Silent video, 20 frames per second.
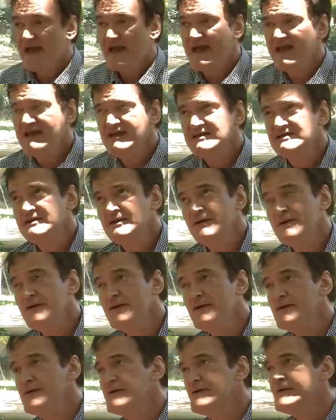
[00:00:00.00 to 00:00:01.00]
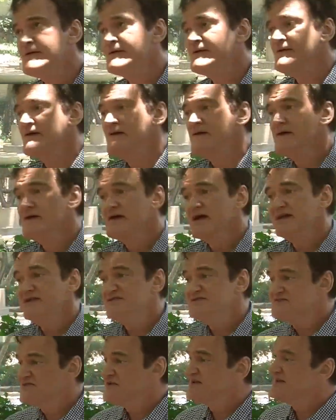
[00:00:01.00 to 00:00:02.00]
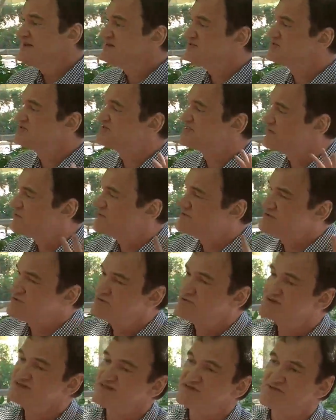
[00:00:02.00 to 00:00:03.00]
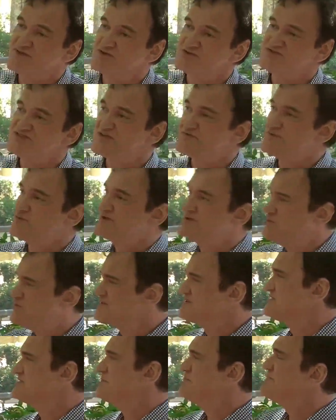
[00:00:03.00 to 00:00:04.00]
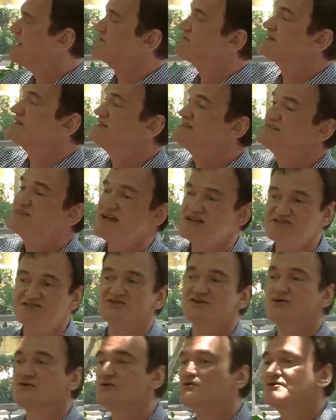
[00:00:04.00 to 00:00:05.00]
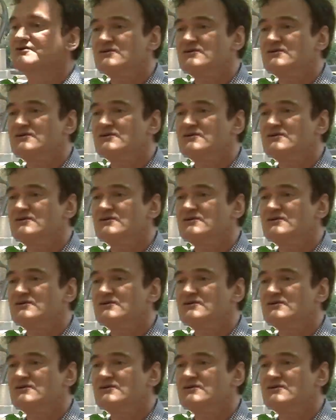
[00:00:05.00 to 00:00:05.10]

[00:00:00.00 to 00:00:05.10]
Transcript: And it was very interesting when you looked at those when you went to the Beverly Center or